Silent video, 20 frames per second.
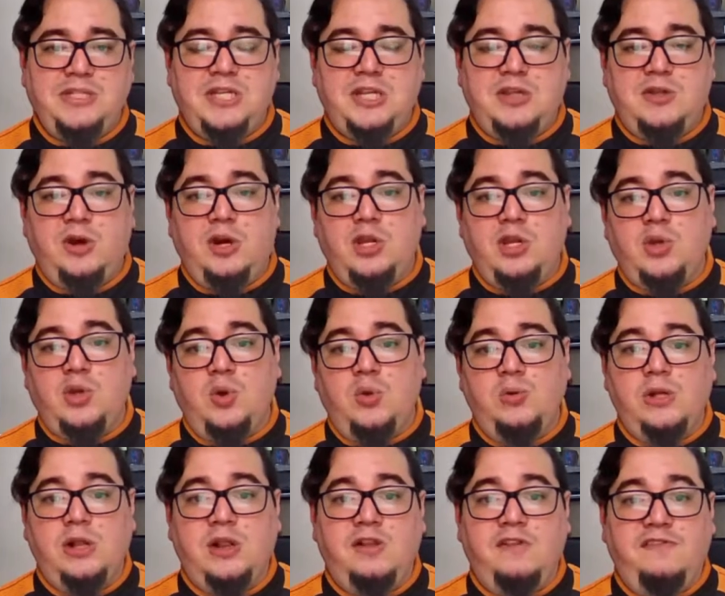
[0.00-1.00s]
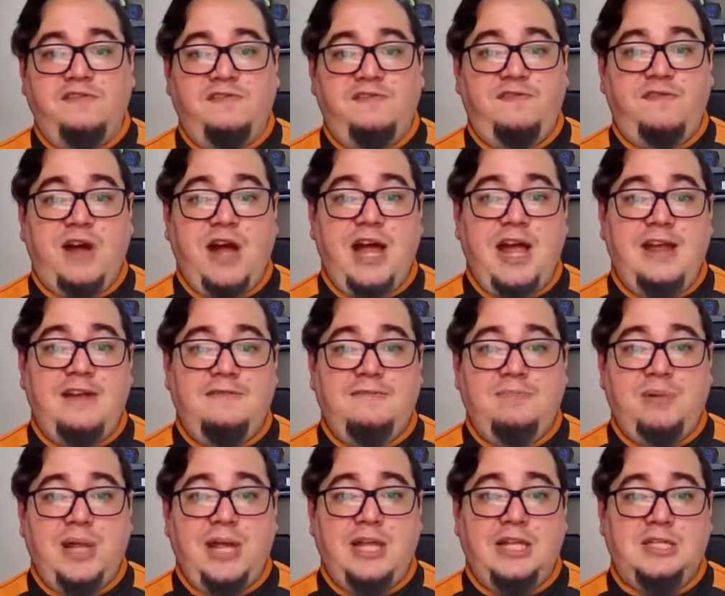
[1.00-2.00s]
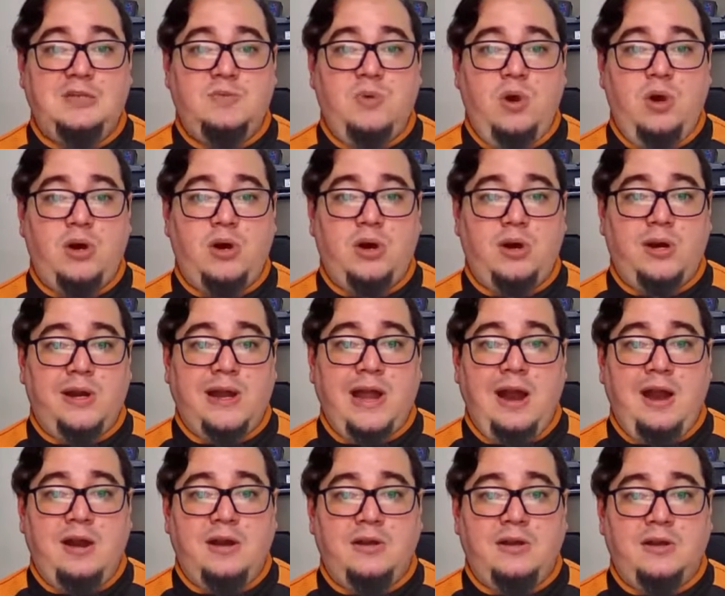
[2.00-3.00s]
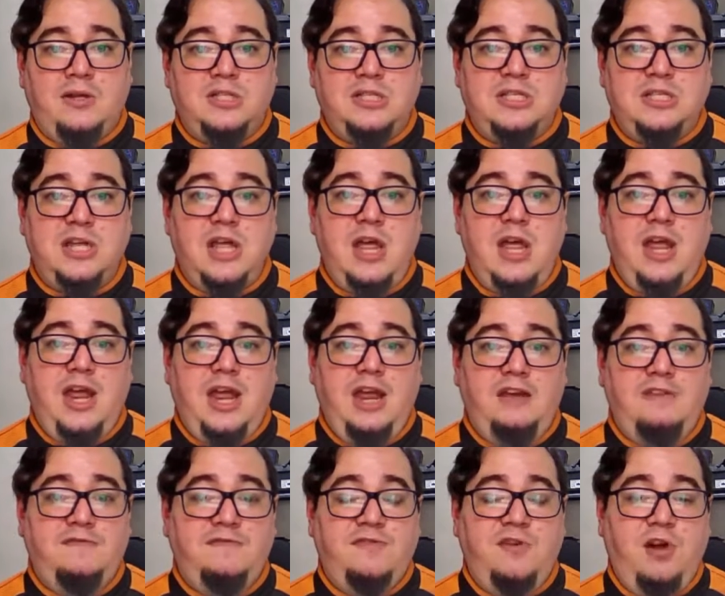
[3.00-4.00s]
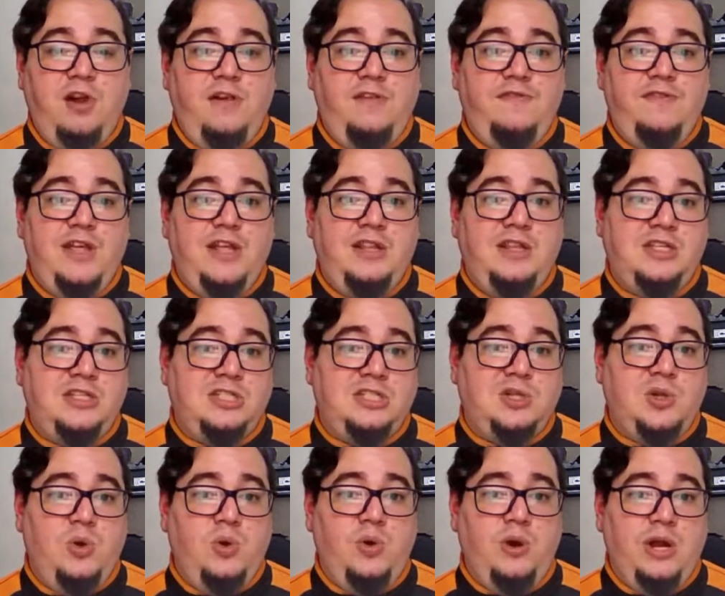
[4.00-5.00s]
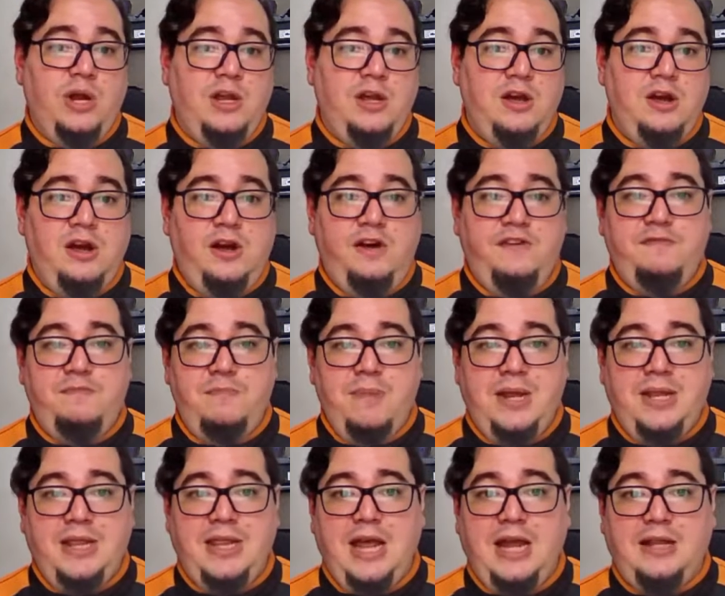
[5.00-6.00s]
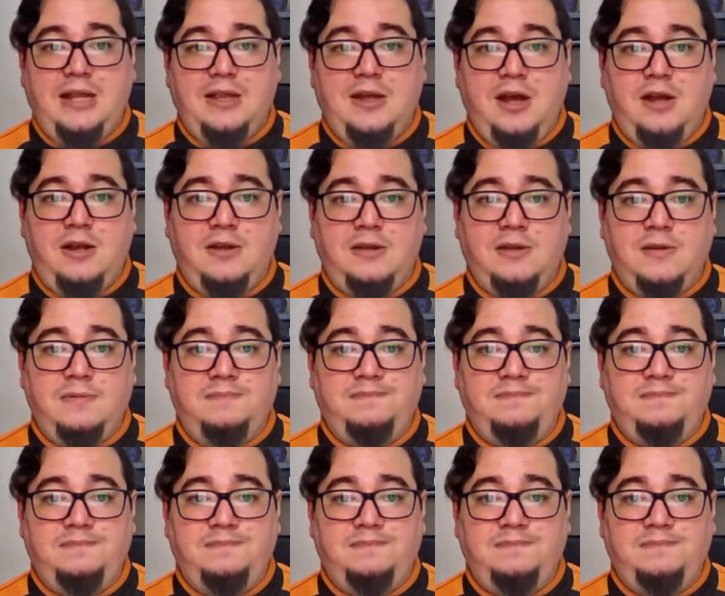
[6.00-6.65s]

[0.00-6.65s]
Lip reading: means that there are a total of 5 planeswalker characters involved in the story of Midnight Hunt.